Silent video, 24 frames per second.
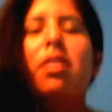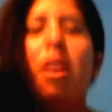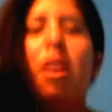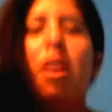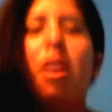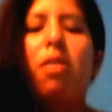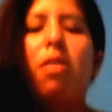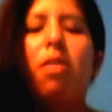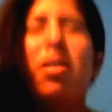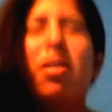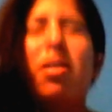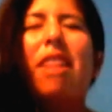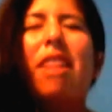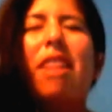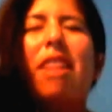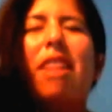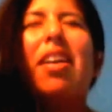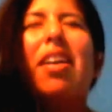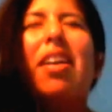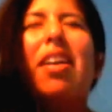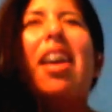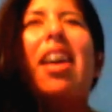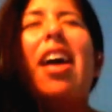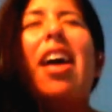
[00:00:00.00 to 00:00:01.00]
So it was kind of
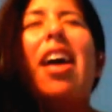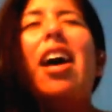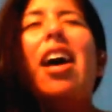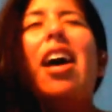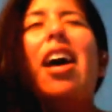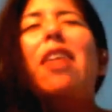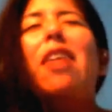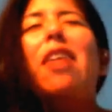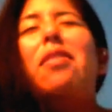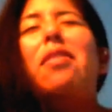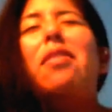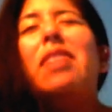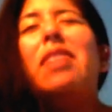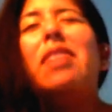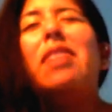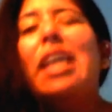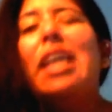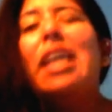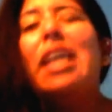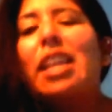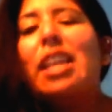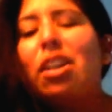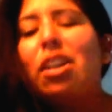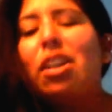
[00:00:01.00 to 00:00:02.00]
like, ow,
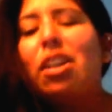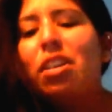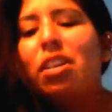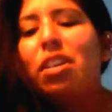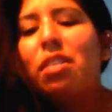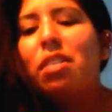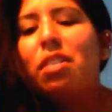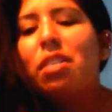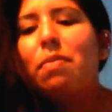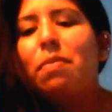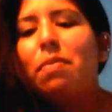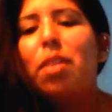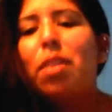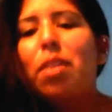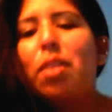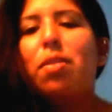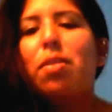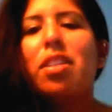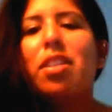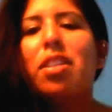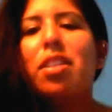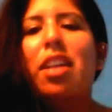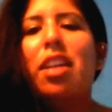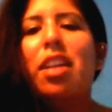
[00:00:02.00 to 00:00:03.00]
yeah, that hurt, but
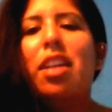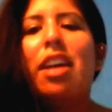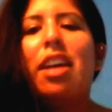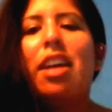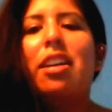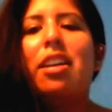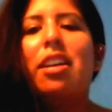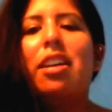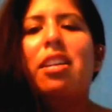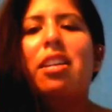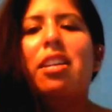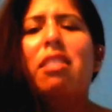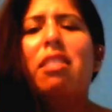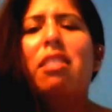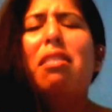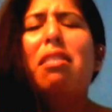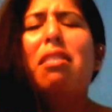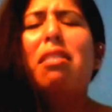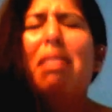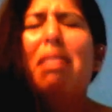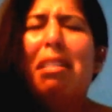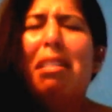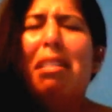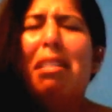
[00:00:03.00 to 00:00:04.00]
it wasn't like
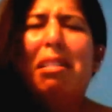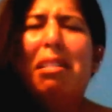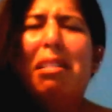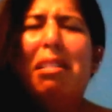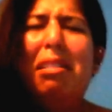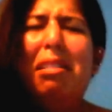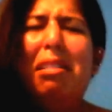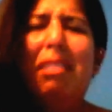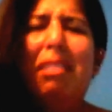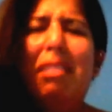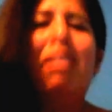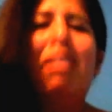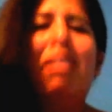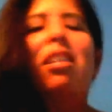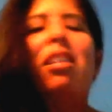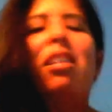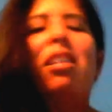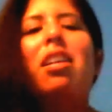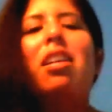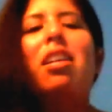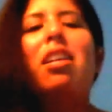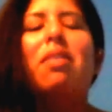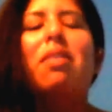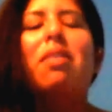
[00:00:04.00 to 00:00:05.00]

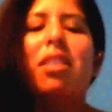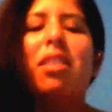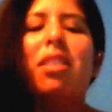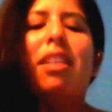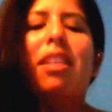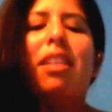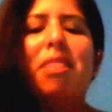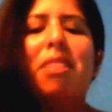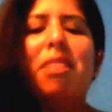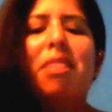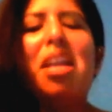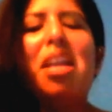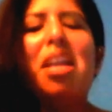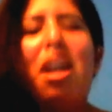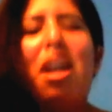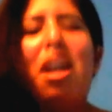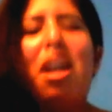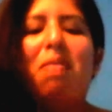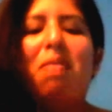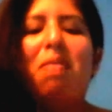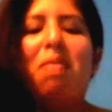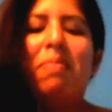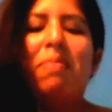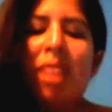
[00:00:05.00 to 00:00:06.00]
it was like just
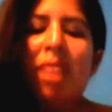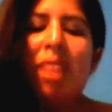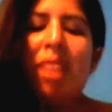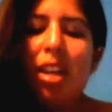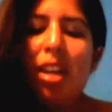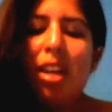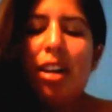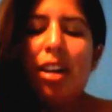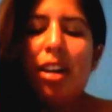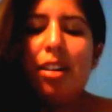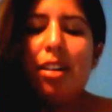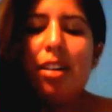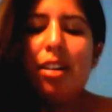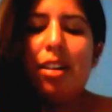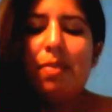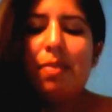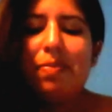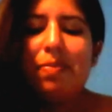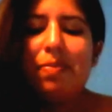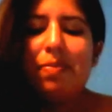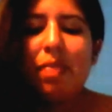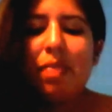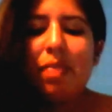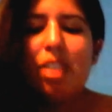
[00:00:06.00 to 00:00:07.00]
ow.
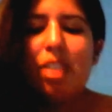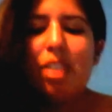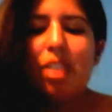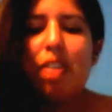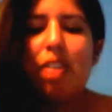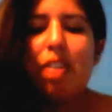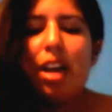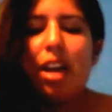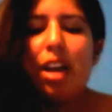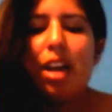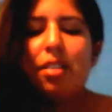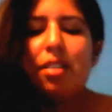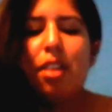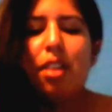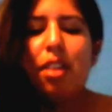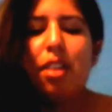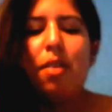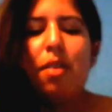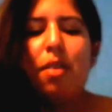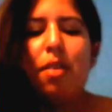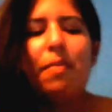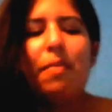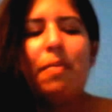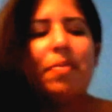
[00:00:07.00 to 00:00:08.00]
So yeah,
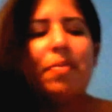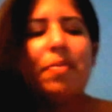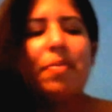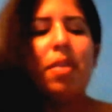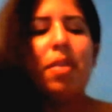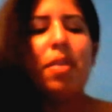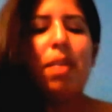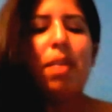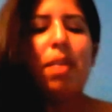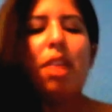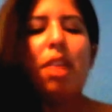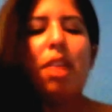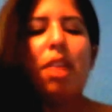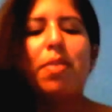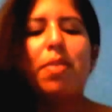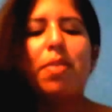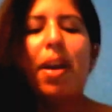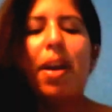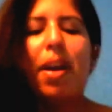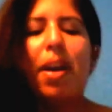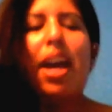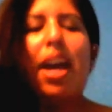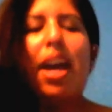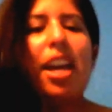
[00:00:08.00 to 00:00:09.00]
so when I was
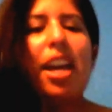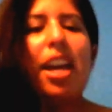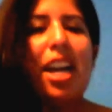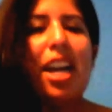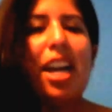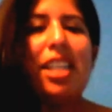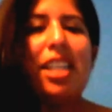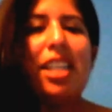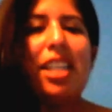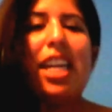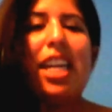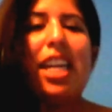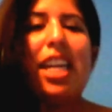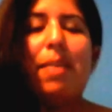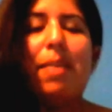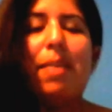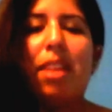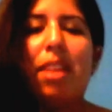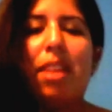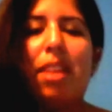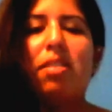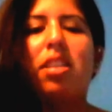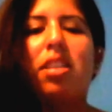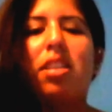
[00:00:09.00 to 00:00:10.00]
about 8, I had to take them
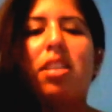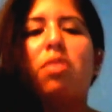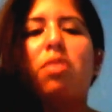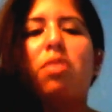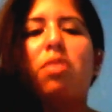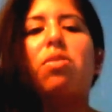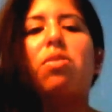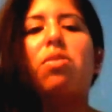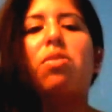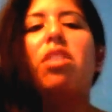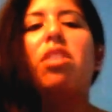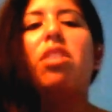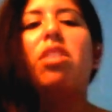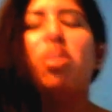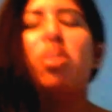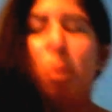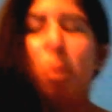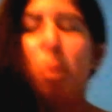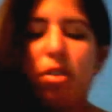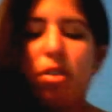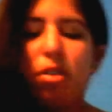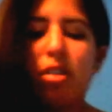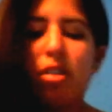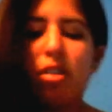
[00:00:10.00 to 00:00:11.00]
out because I was really into
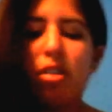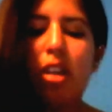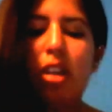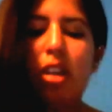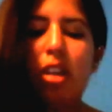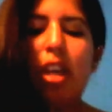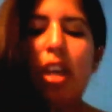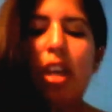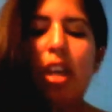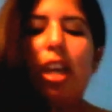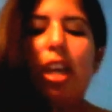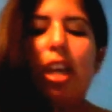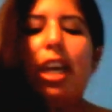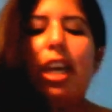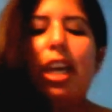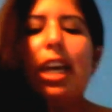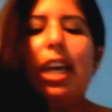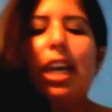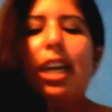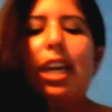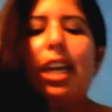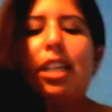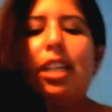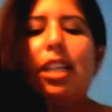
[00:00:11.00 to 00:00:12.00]
sports,
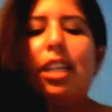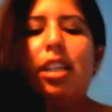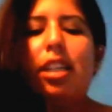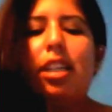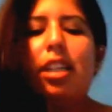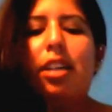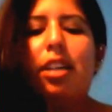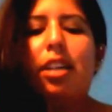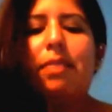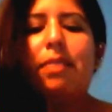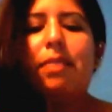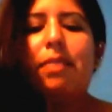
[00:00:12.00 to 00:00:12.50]
and